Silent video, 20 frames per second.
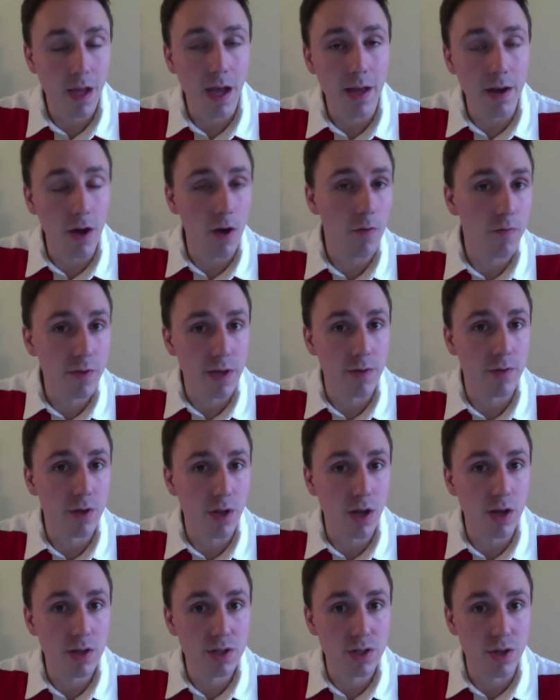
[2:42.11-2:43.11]
and hopefully it will
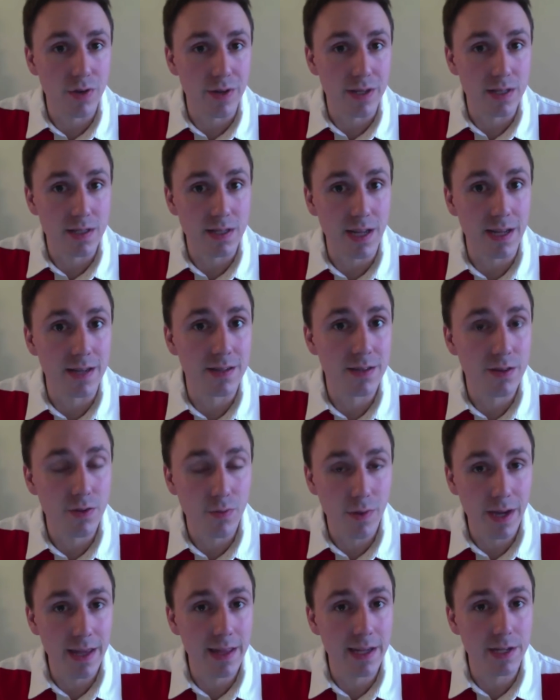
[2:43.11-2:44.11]
also extend to the
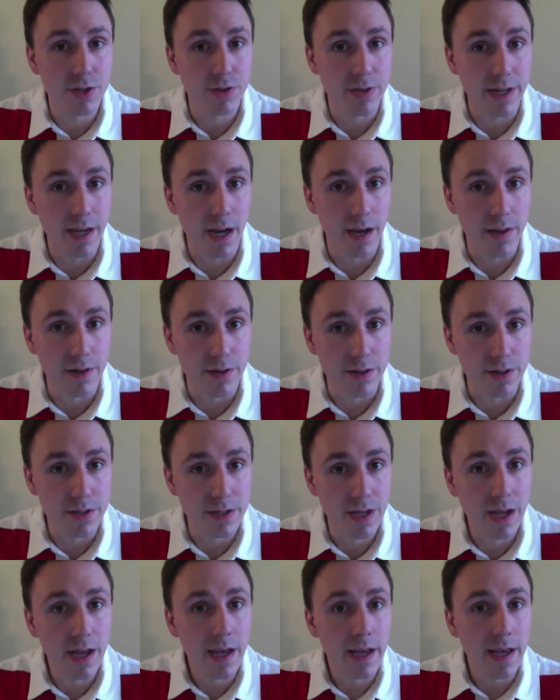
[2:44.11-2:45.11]
way they treat
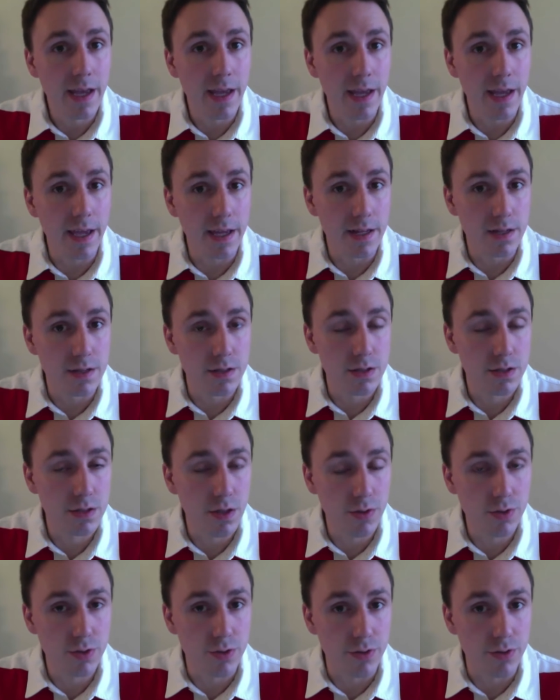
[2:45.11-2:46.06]
others in social